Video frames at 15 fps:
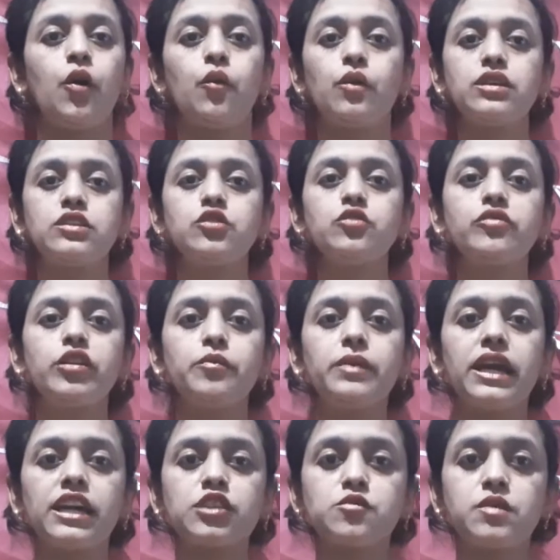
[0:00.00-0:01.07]
Once you will be
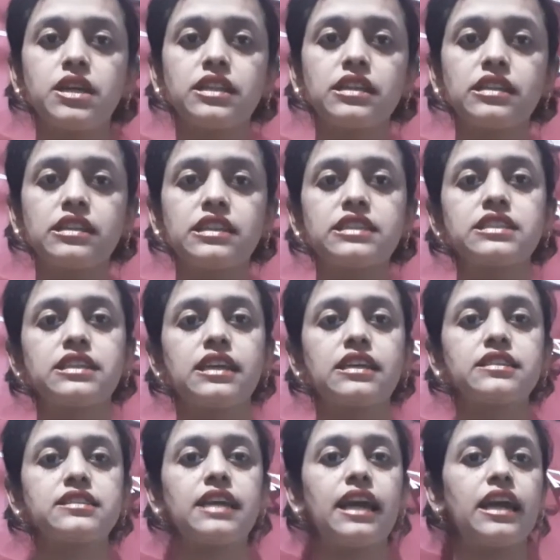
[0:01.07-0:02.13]
explaining these things,
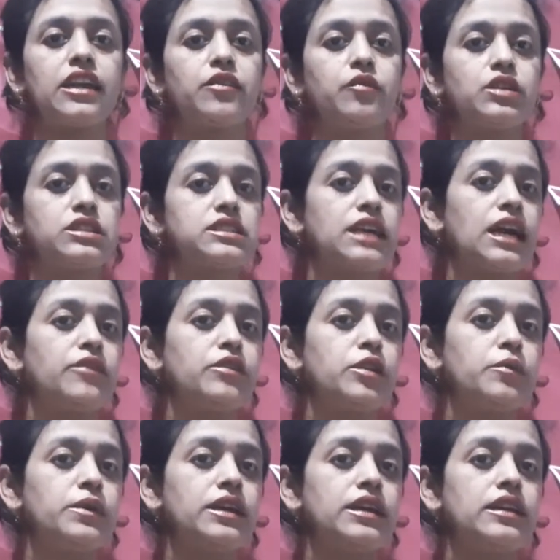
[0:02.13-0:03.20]
and once I
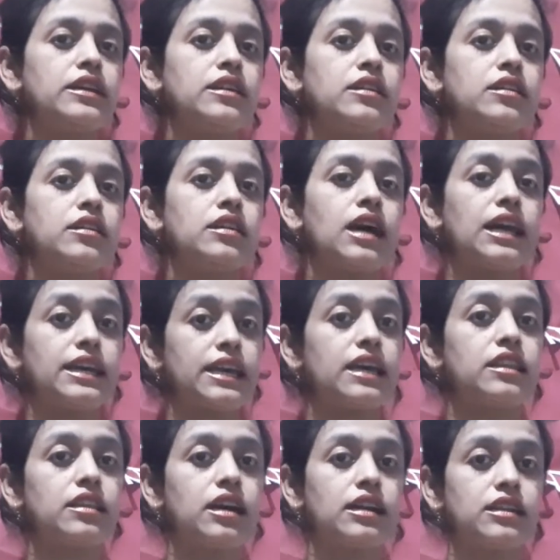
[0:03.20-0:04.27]

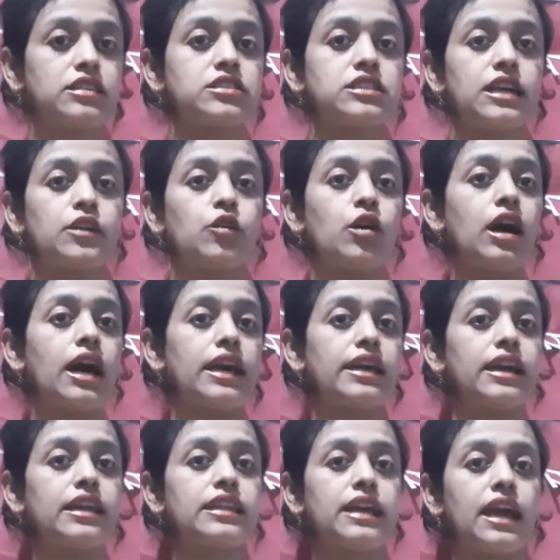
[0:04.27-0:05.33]
can understand, or I
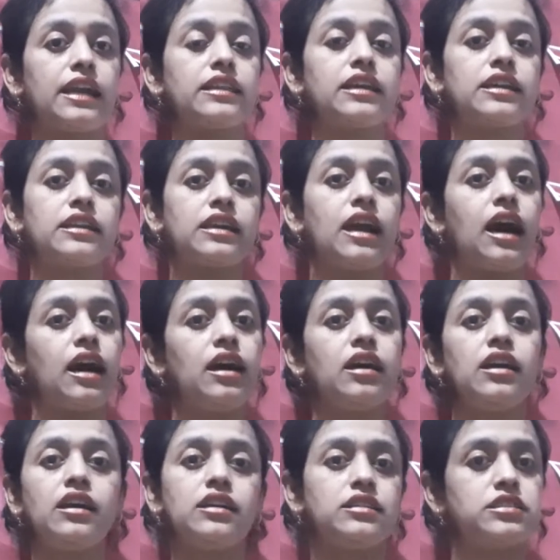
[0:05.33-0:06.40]
can get that yeah,
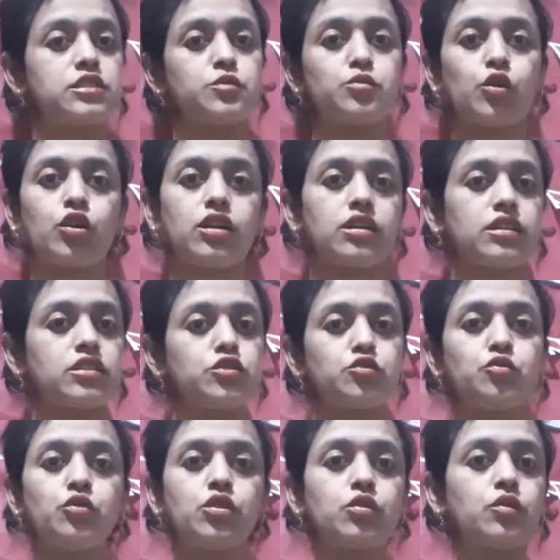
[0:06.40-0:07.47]
this product is
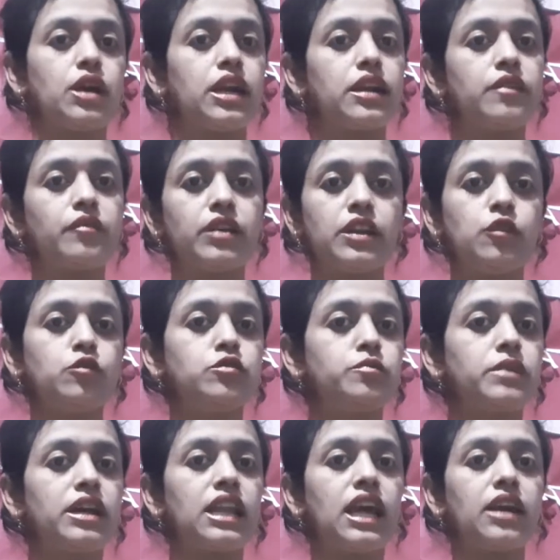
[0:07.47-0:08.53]
going to add value in
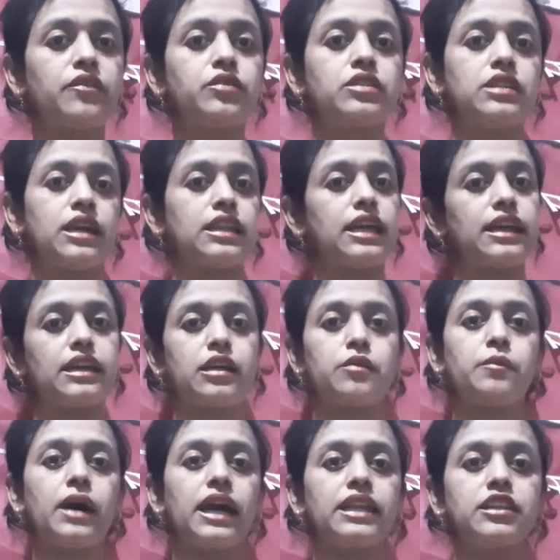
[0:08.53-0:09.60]
my life, then I can
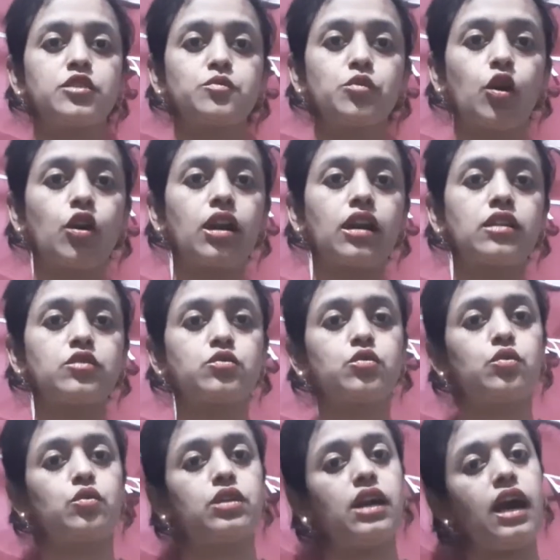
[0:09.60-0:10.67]
buy this product.
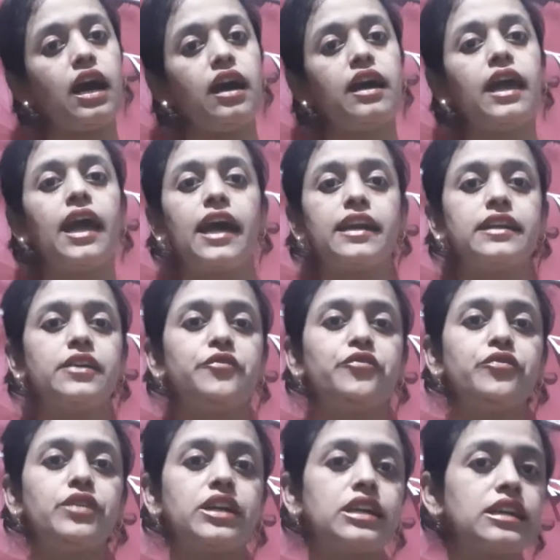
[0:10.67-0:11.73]
So yeah, and if
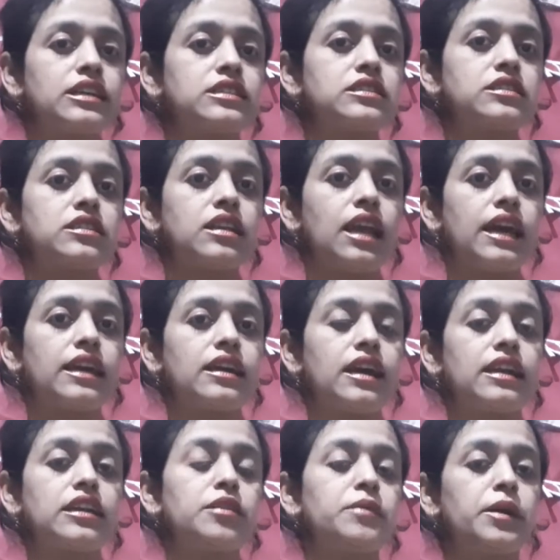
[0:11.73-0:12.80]
it is
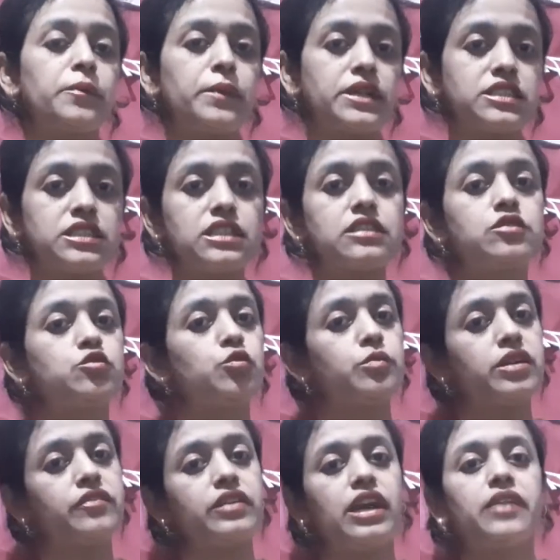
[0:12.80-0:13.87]
under my budget, so
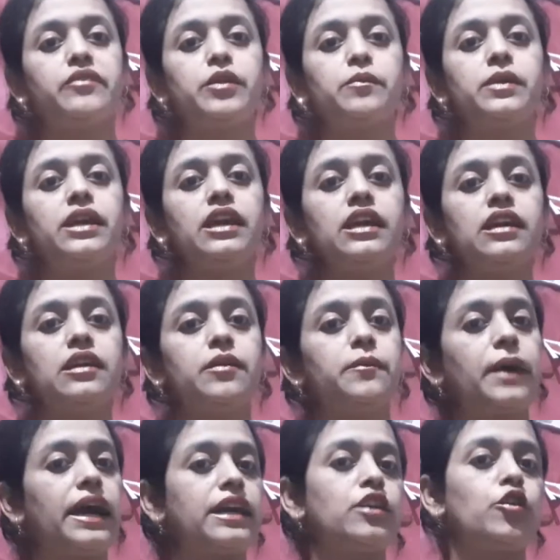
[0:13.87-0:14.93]
maybe I will be
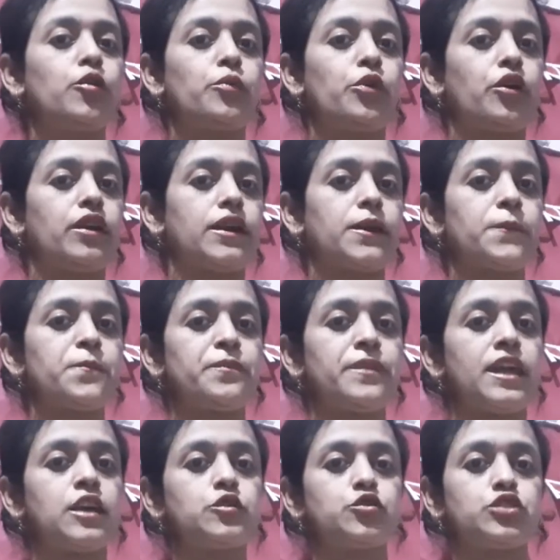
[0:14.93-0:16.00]
buying your product.
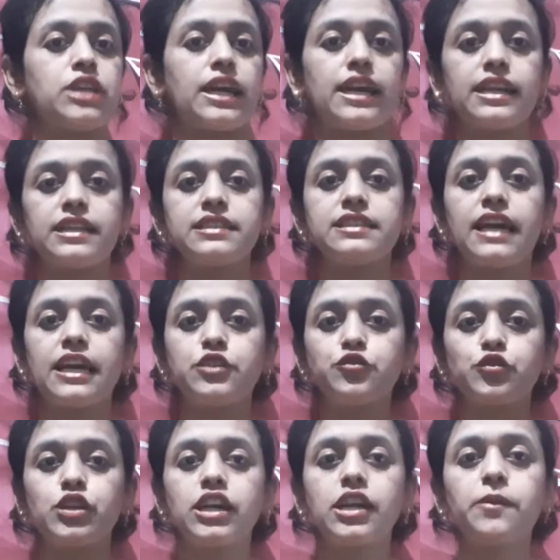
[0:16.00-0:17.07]
So second is
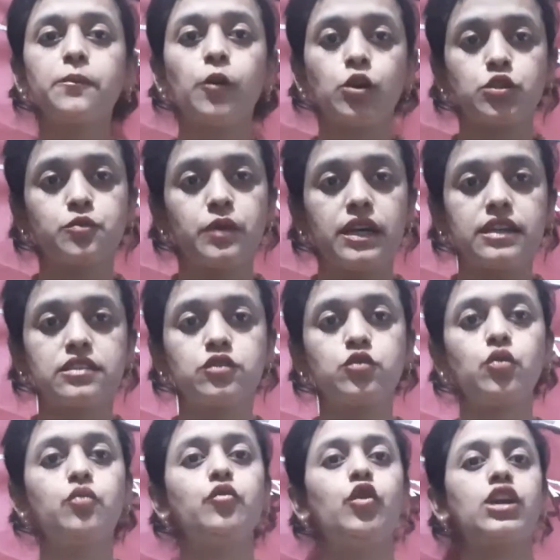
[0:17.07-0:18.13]
educate prospects. So
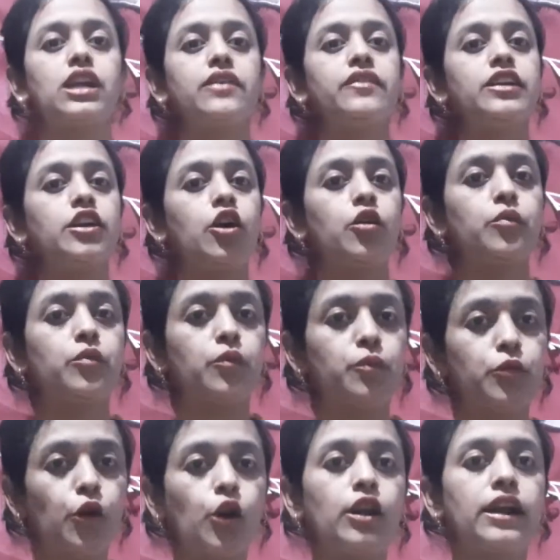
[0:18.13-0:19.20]
whatever your
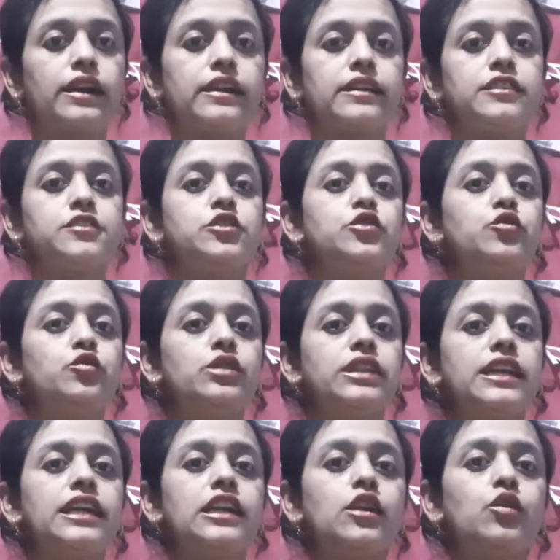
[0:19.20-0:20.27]
product is, you
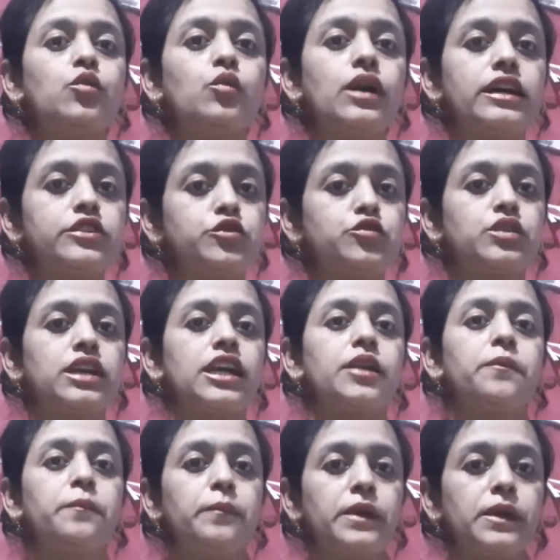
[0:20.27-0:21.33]
need to educate
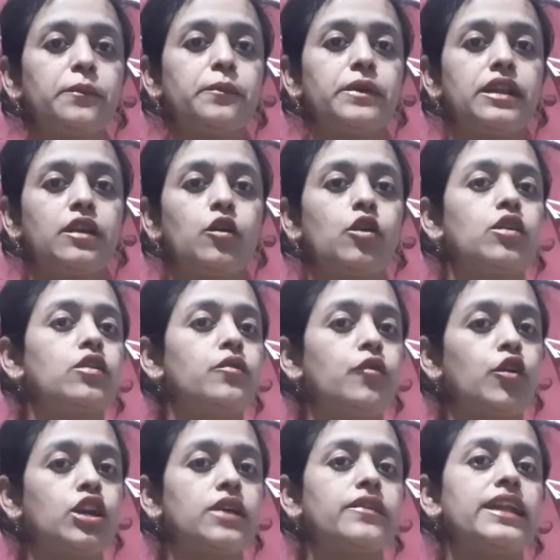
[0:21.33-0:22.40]
people, or
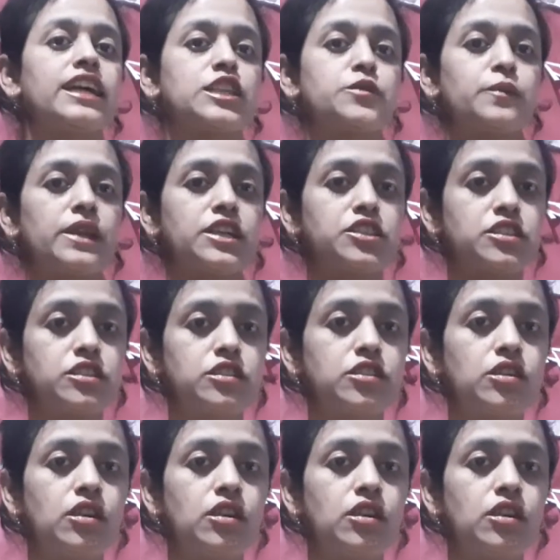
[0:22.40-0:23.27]
whatever impressions